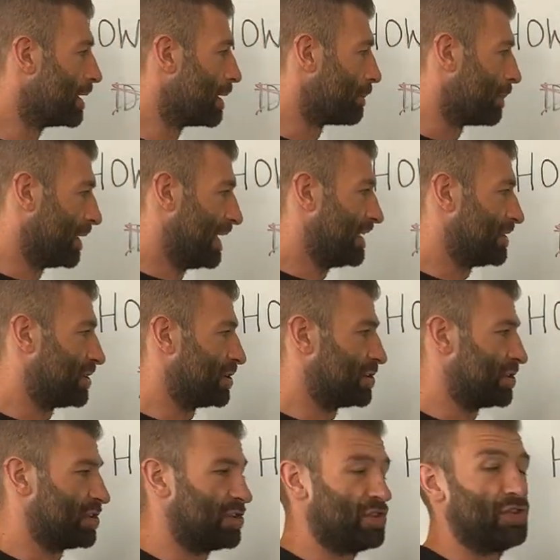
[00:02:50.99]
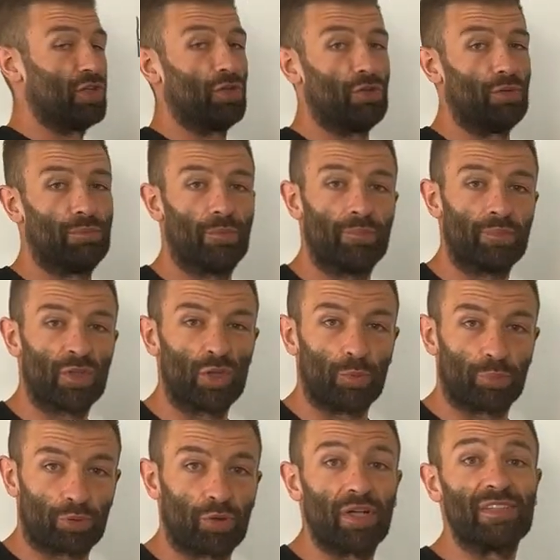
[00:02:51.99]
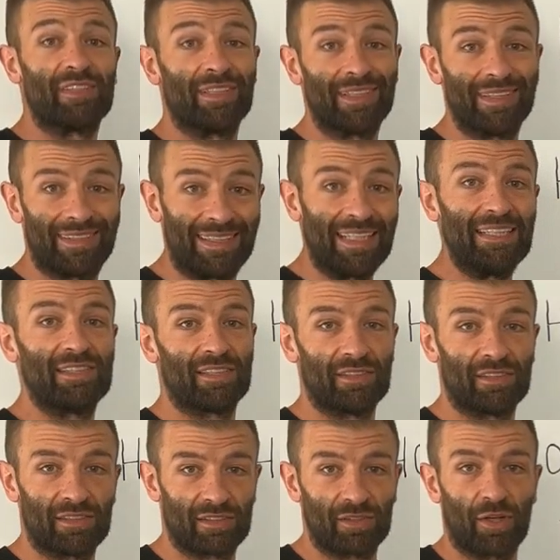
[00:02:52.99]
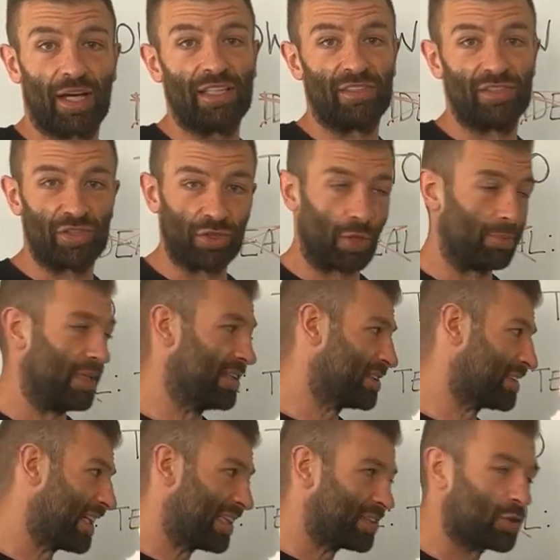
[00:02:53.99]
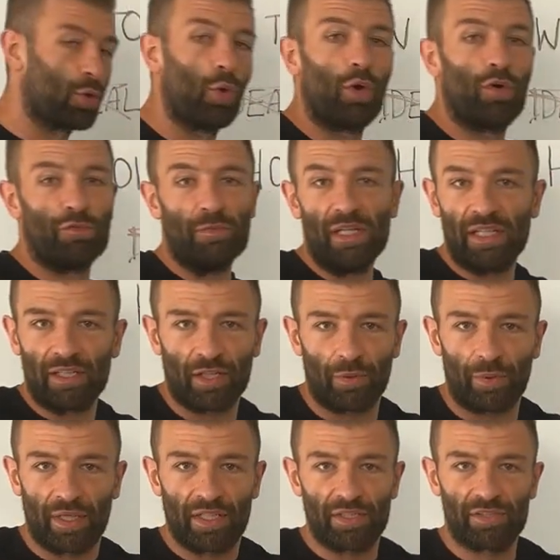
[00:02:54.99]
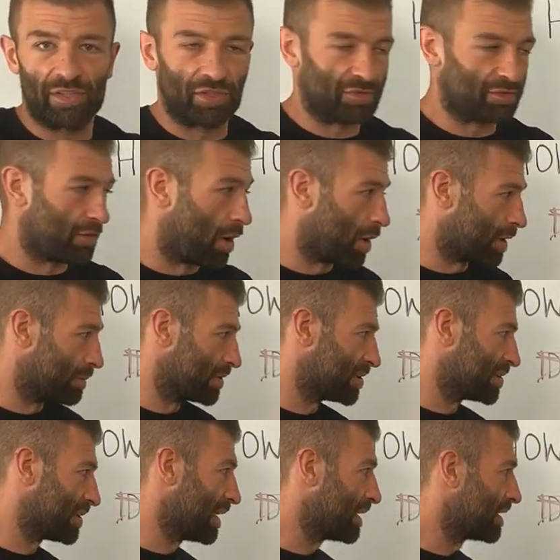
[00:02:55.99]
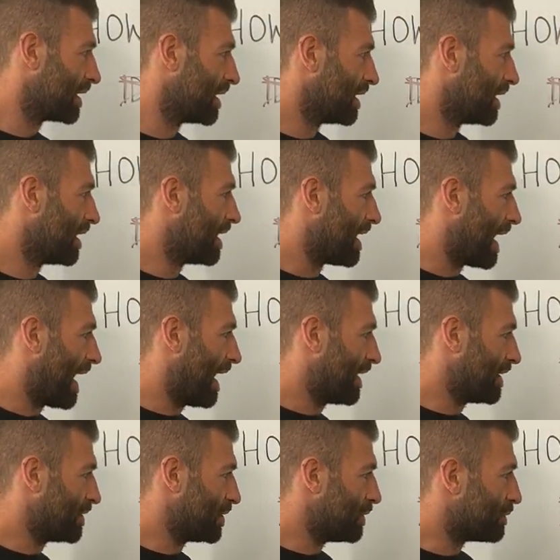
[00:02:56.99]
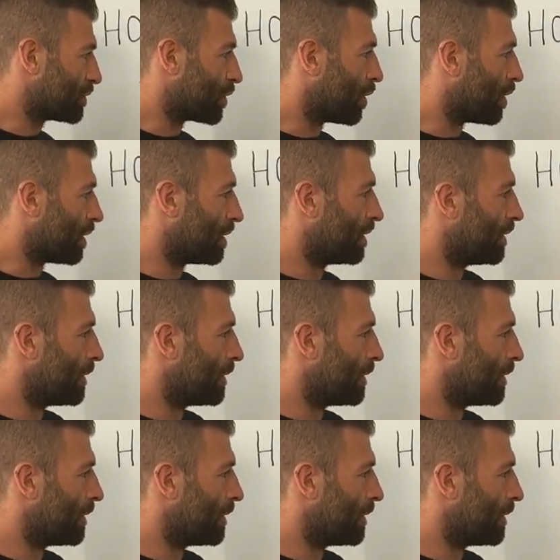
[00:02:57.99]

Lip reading: But let's just assume you're pricing a decent sized job. Let's say it's £250,000, just for argument's sake. And you've got